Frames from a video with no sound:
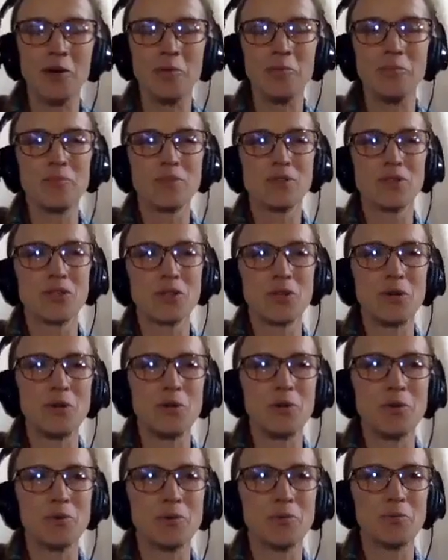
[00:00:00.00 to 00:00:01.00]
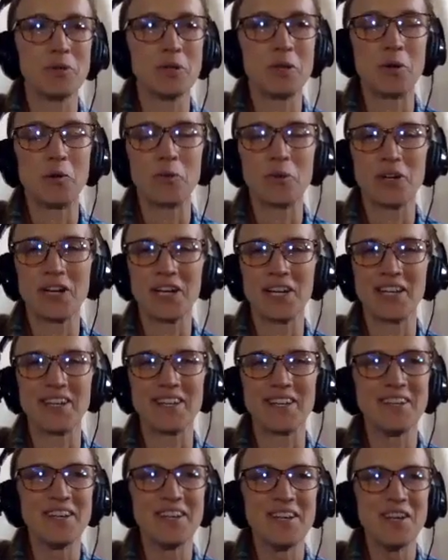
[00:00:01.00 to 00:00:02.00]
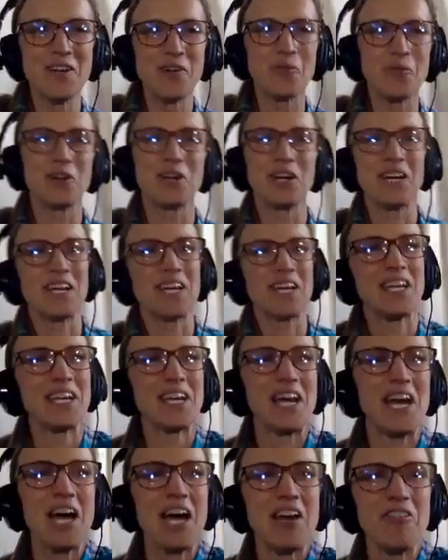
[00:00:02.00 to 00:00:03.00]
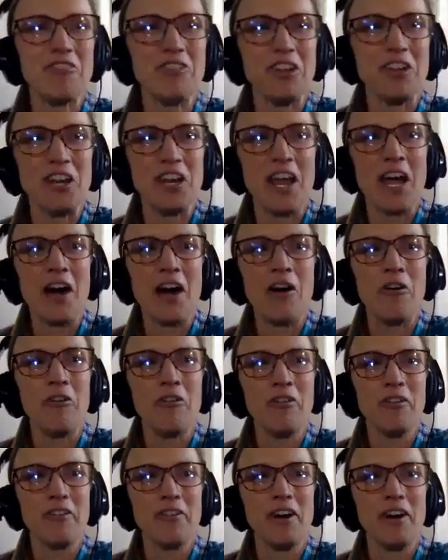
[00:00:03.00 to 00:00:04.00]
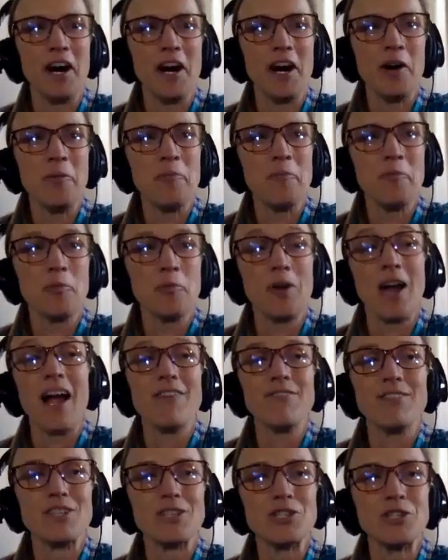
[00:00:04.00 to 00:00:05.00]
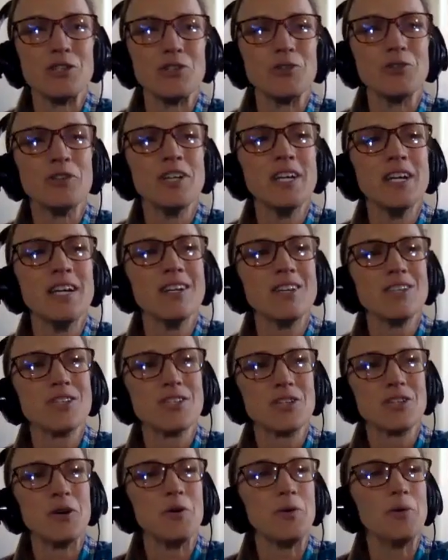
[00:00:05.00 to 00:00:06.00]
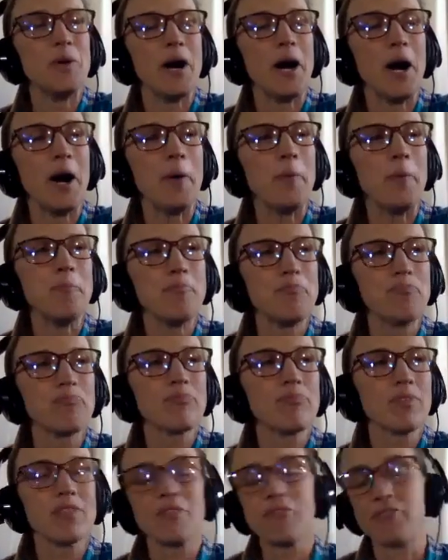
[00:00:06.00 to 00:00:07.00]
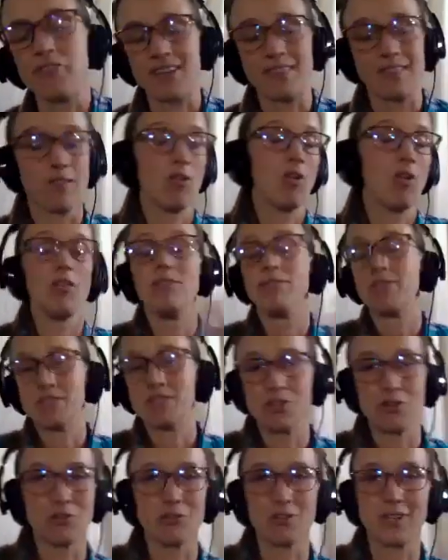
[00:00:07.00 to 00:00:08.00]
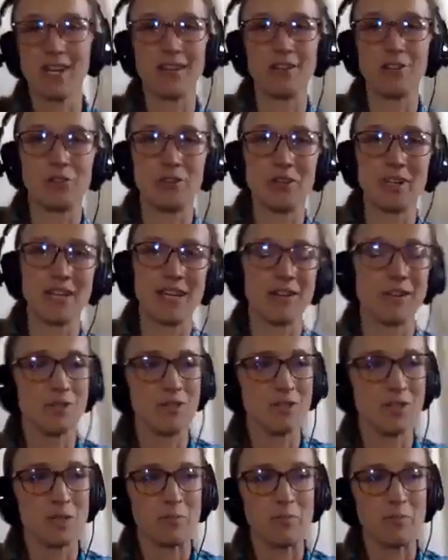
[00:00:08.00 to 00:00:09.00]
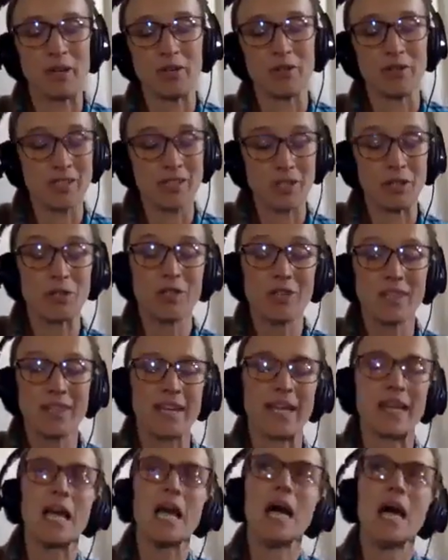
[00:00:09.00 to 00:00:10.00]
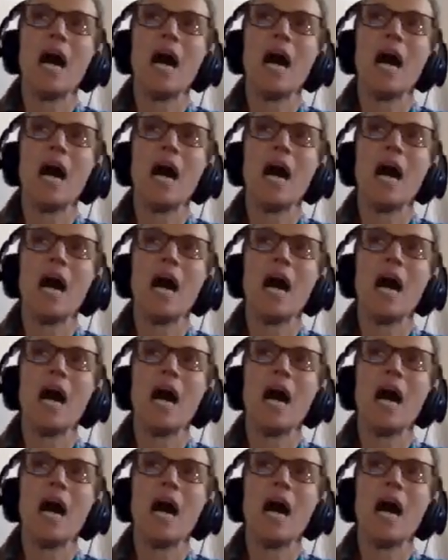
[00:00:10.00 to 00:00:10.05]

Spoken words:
So we're kind of getting ahead of it now. We're having to. So the fact that all of us are kind of learning how to do this better is a good thing.